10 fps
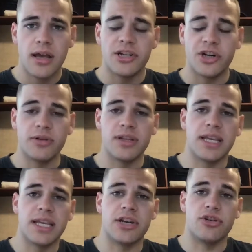Generally, they
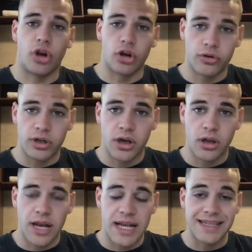get darker in
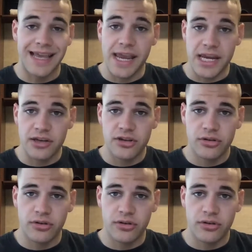color as they age.